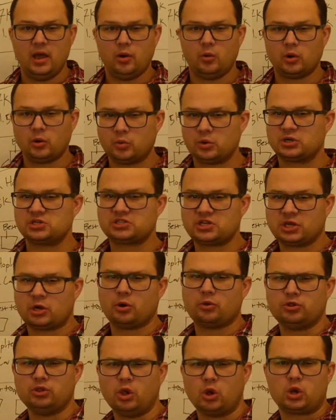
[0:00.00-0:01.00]
We're just going to
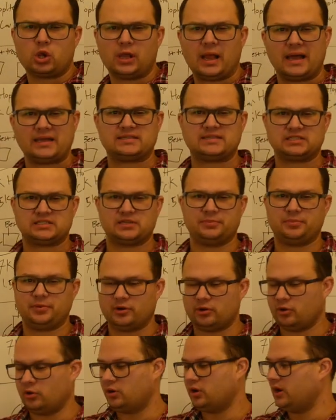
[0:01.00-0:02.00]
go with localizing
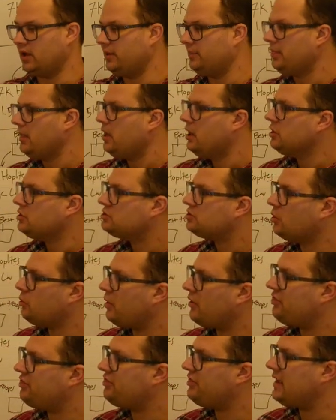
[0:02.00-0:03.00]
superiority. So
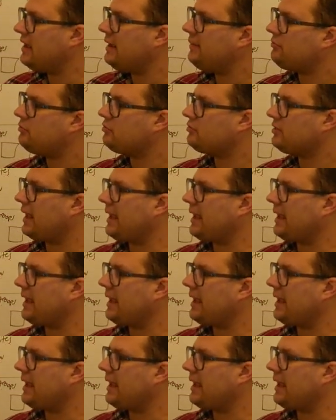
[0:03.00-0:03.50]
what Thebes was